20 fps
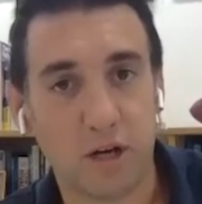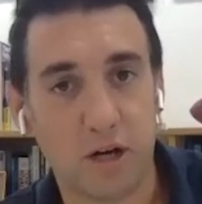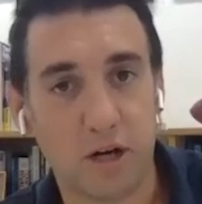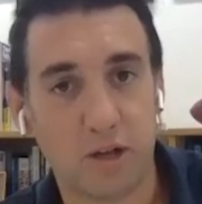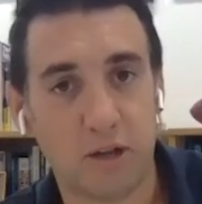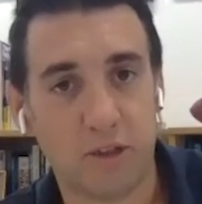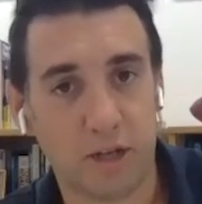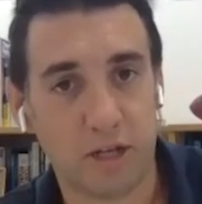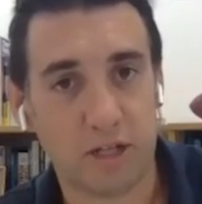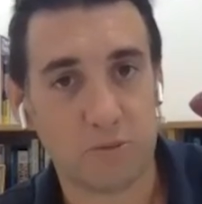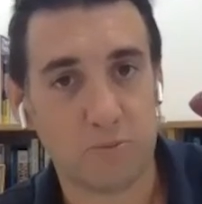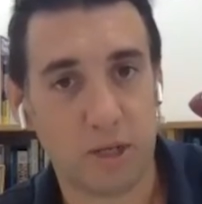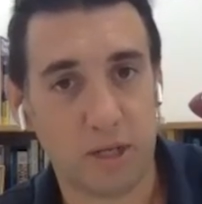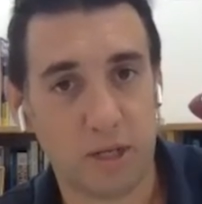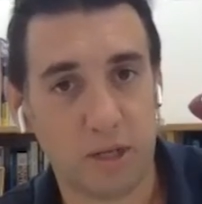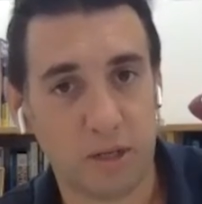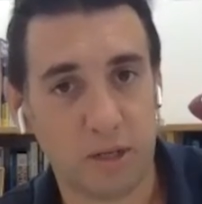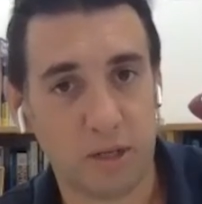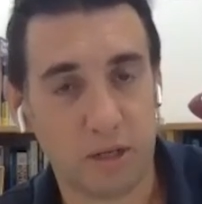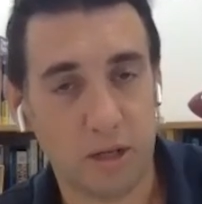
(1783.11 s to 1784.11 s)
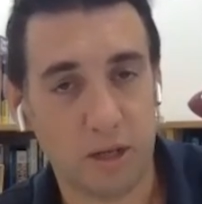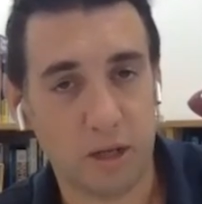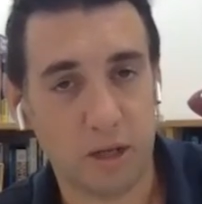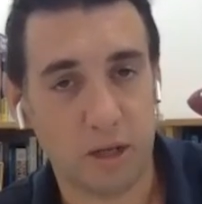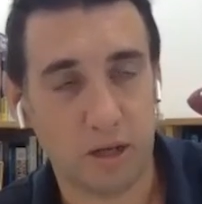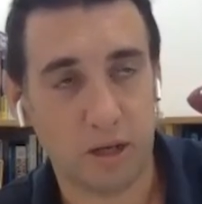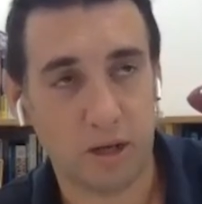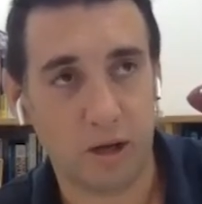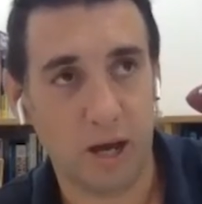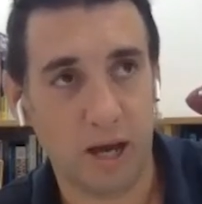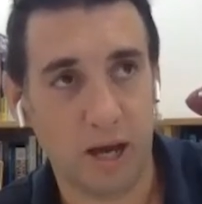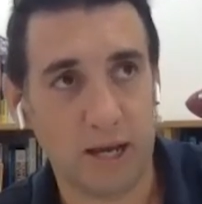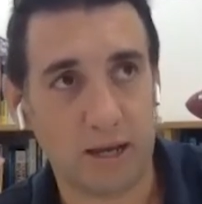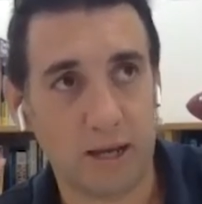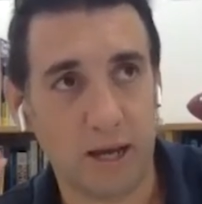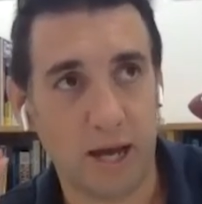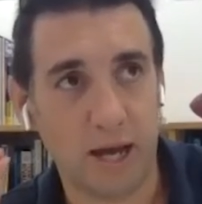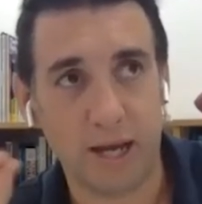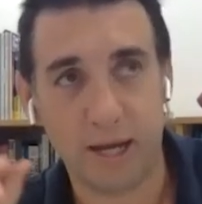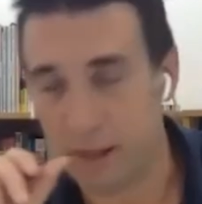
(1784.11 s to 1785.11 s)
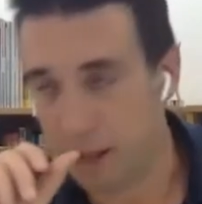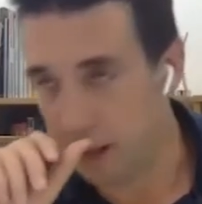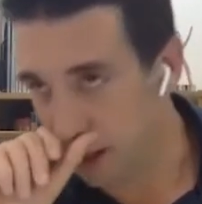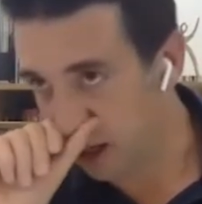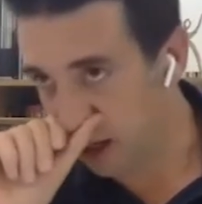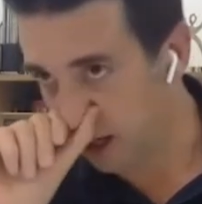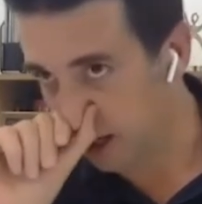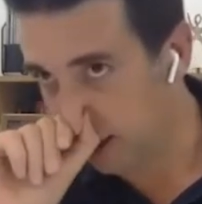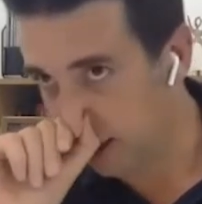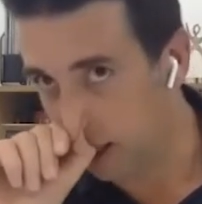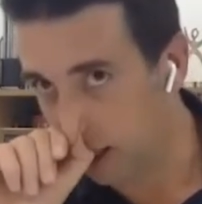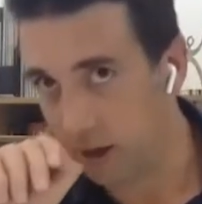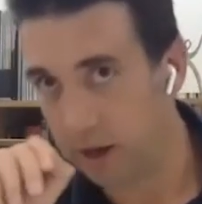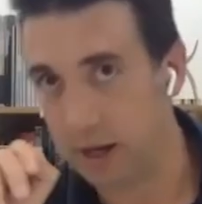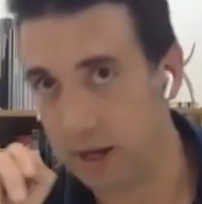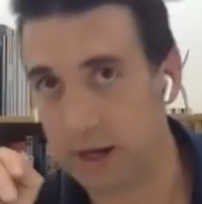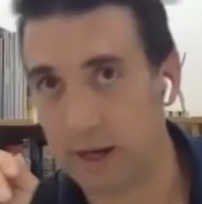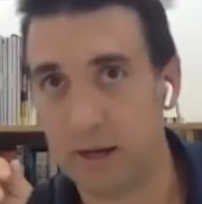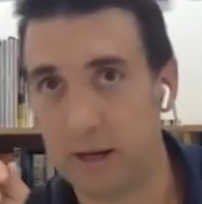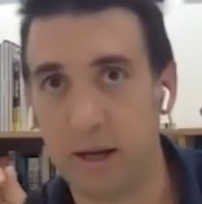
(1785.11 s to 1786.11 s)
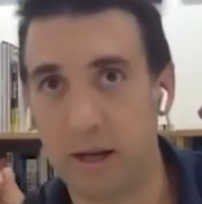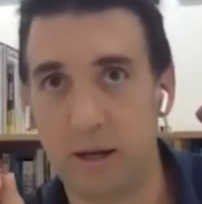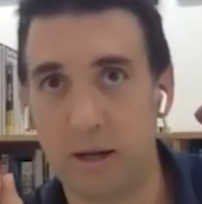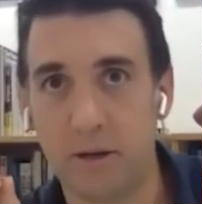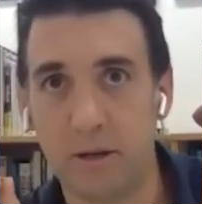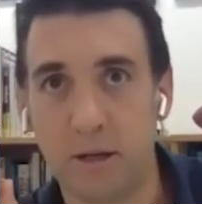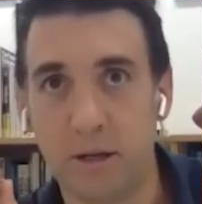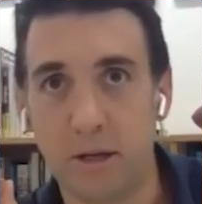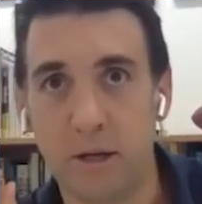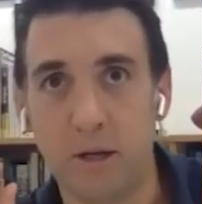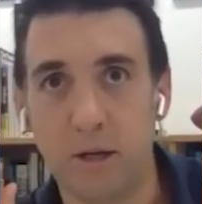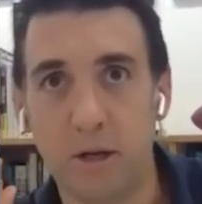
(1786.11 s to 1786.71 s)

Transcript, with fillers: I think has been you know a, a underlying and, and